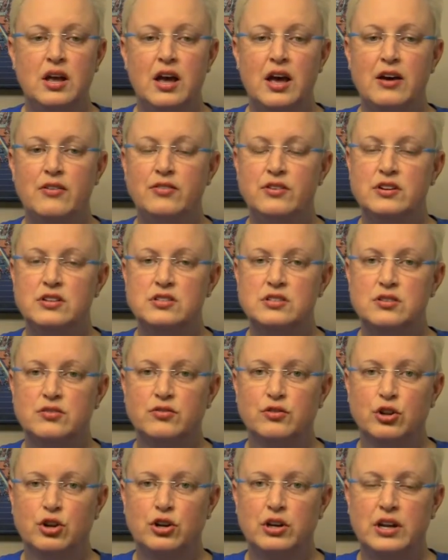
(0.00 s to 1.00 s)
Evidence
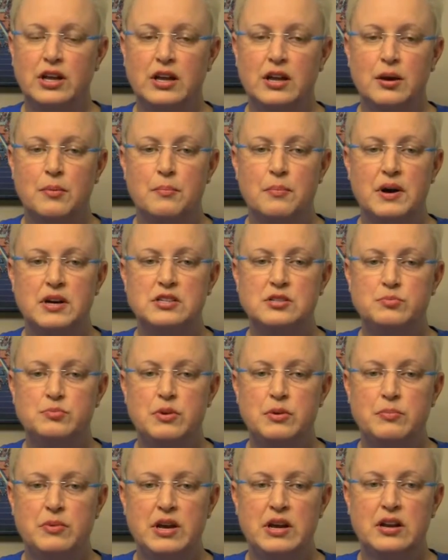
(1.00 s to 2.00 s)
of learning must
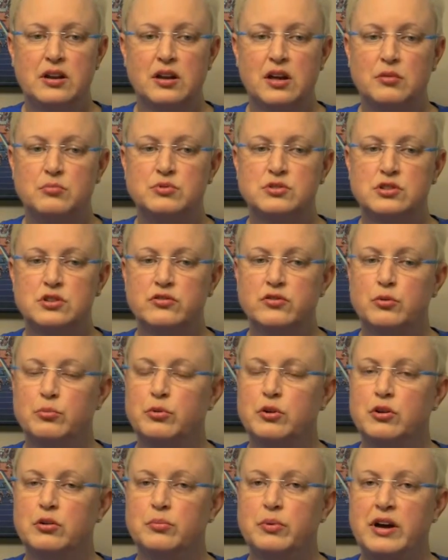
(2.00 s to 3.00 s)
be made
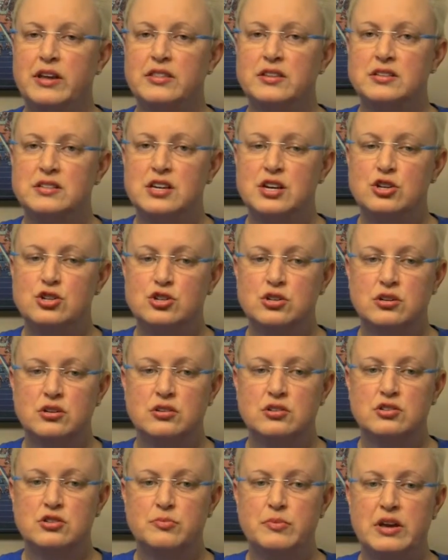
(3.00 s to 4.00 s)
observable by the teacher
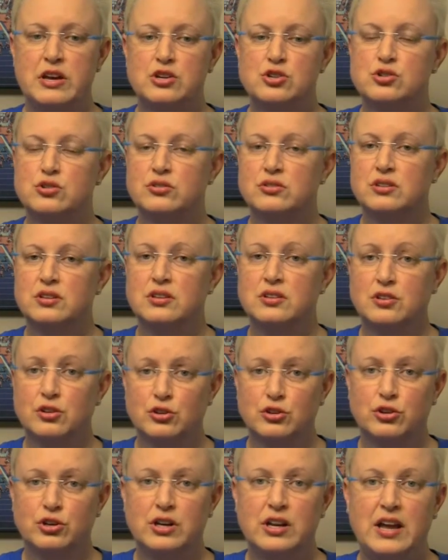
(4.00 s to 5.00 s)
to make sure that the
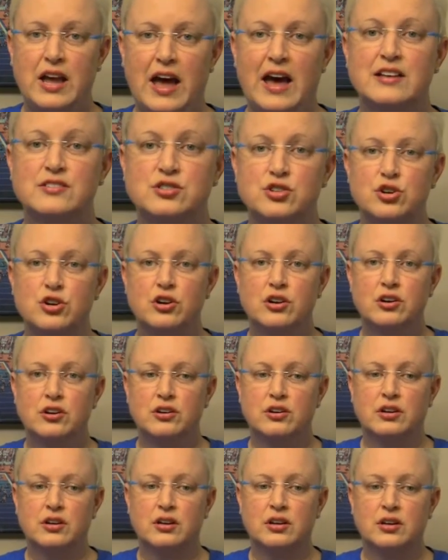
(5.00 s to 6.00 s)
learning has
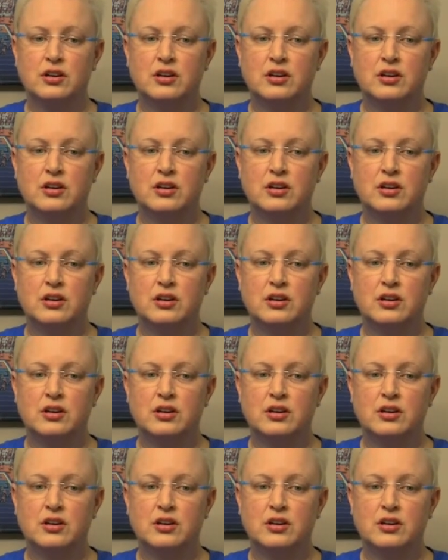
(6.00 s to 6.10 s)
occurred.